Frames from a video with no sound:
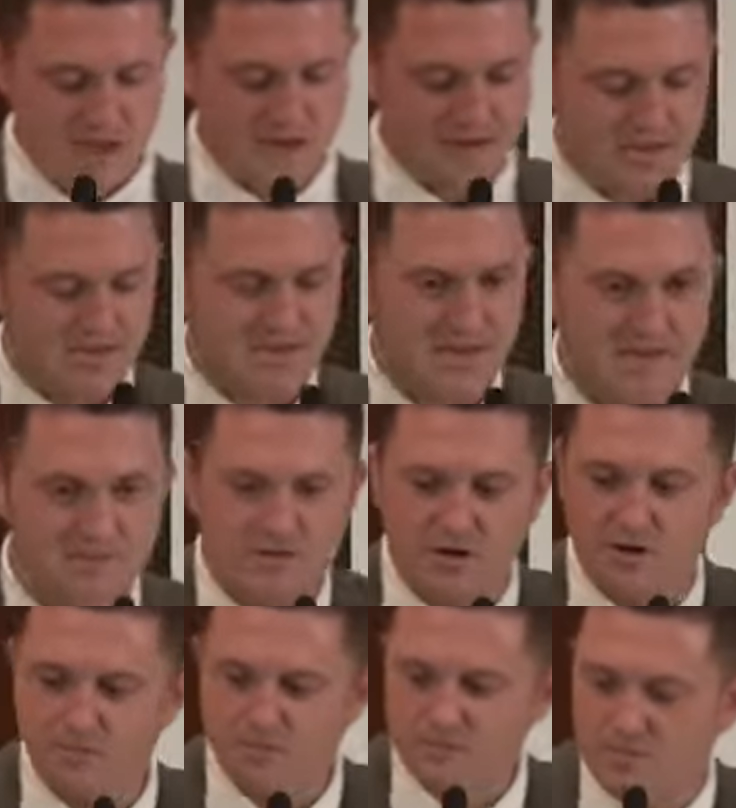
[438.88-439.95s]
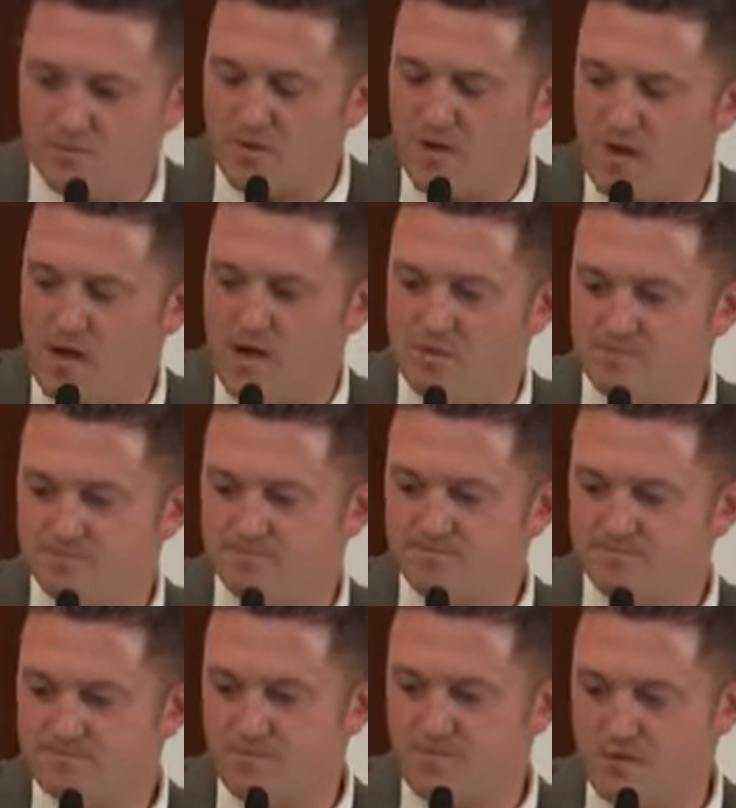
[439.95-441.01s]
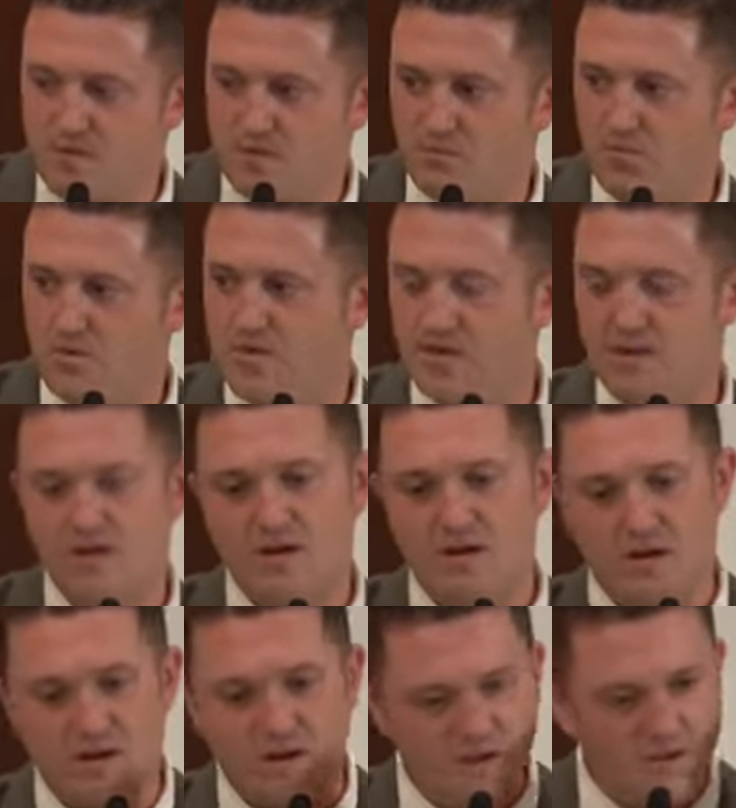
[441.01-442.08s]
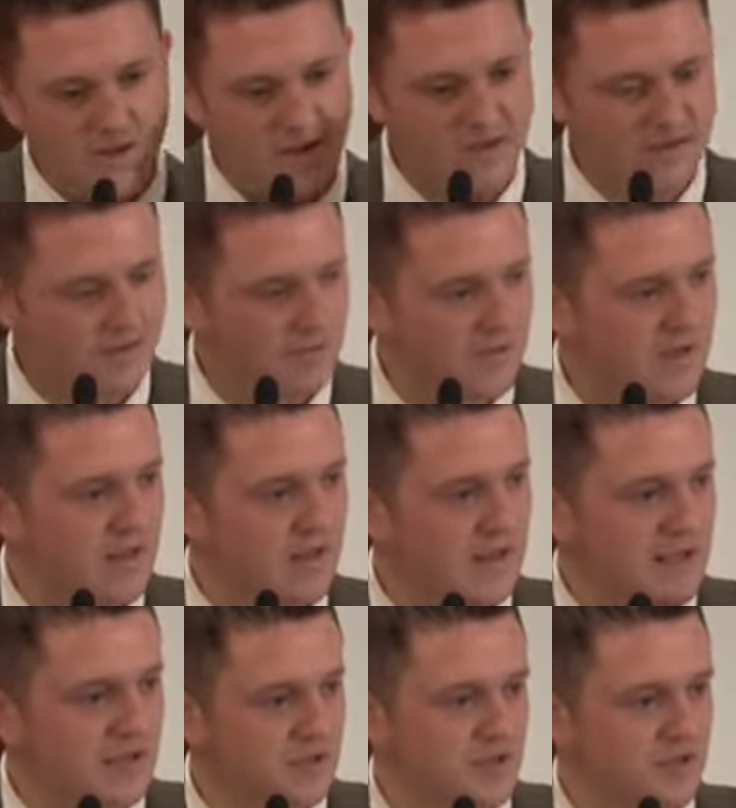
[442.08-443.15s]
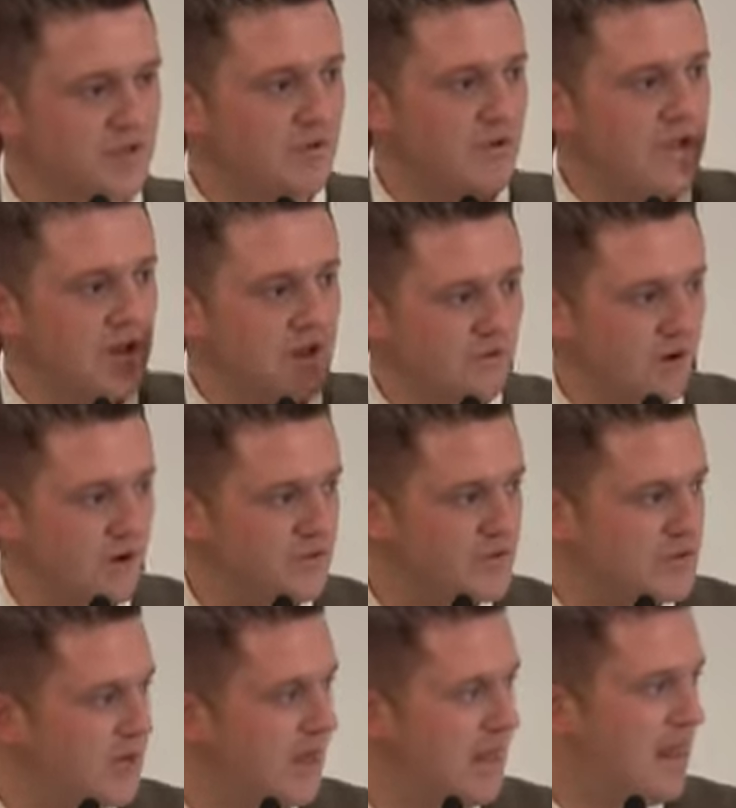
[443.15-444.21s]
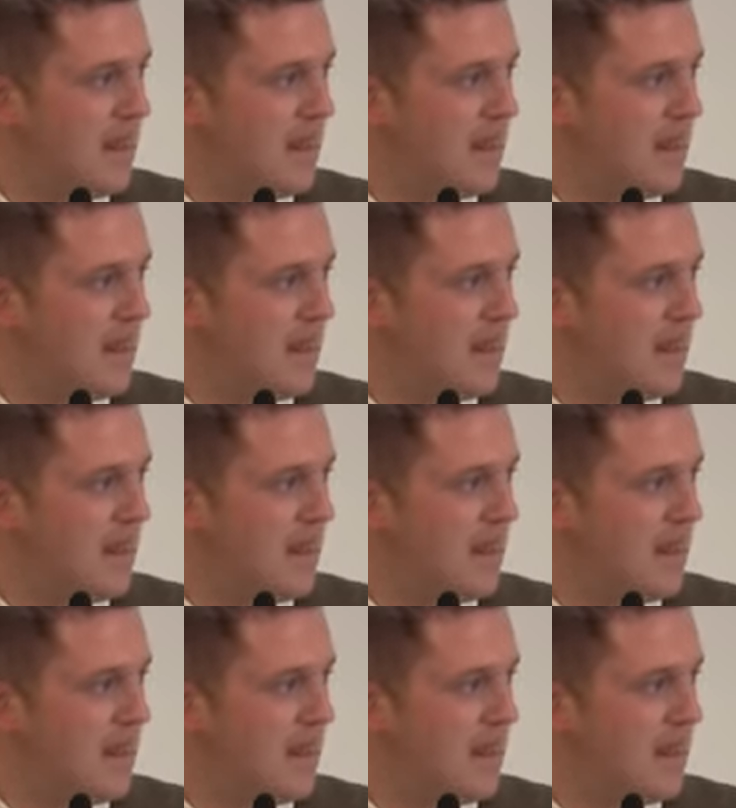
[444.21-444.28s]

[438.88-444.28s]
And at the same time, we hear legends or heroes.